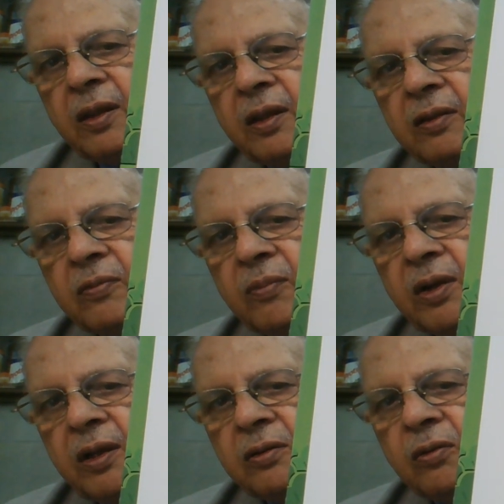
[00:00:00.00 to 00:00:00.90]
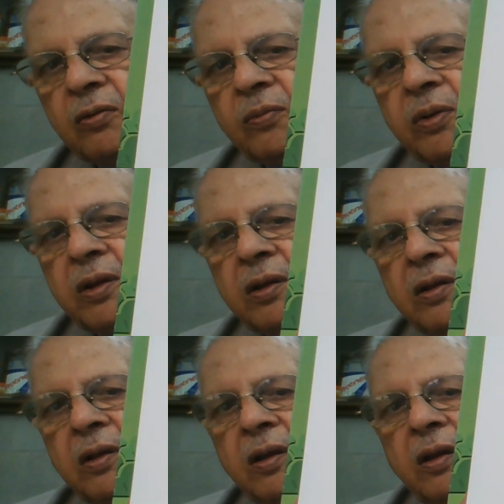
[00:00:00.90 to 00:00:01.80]
a small tube
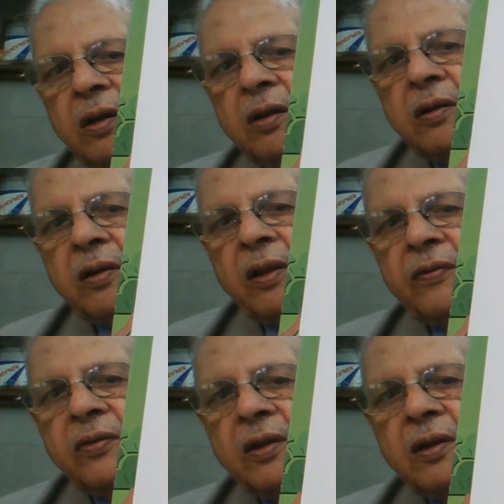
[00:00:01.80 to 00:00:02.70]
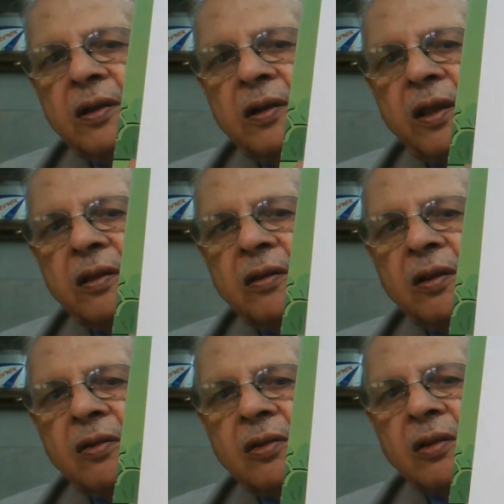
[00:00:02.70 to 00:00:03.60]
runs like
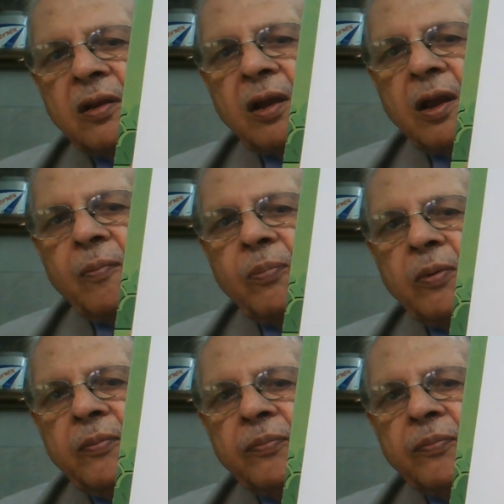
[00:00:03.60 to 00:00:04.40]
this up